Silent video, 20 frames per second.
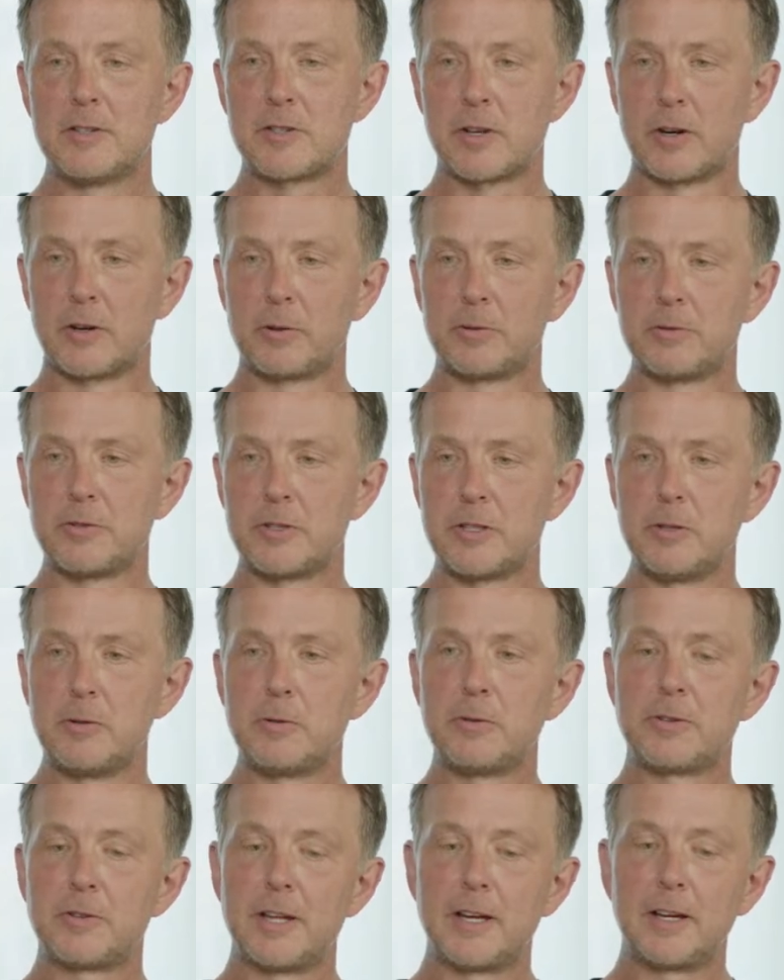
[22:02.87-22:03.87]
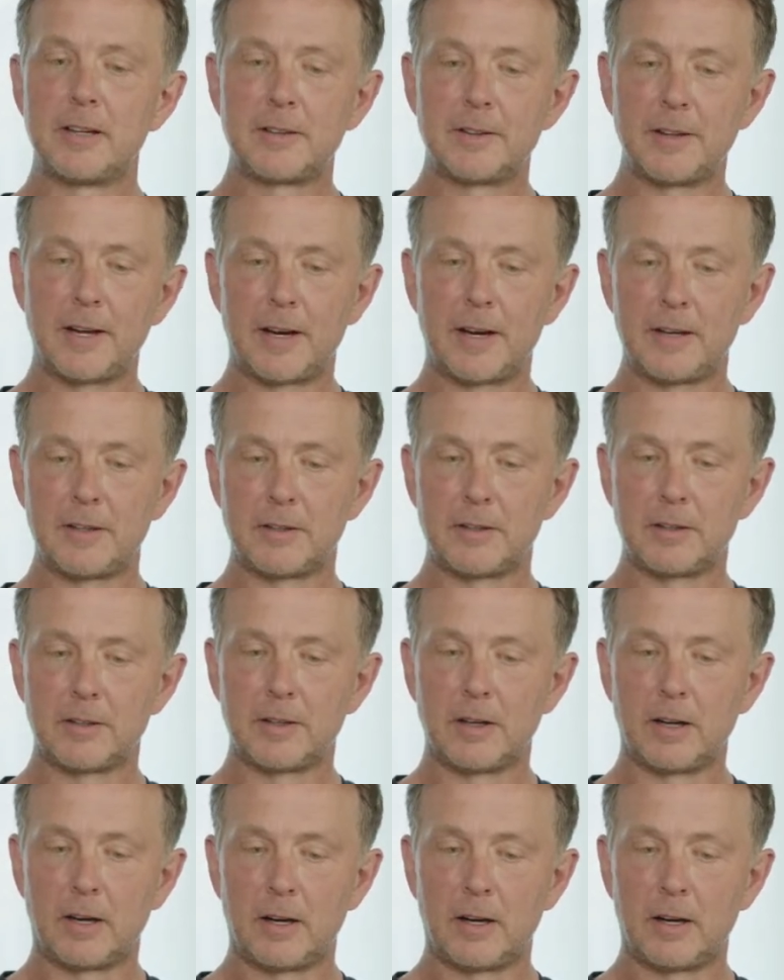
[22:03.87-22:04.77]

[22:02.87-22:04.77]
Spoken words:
so do you think that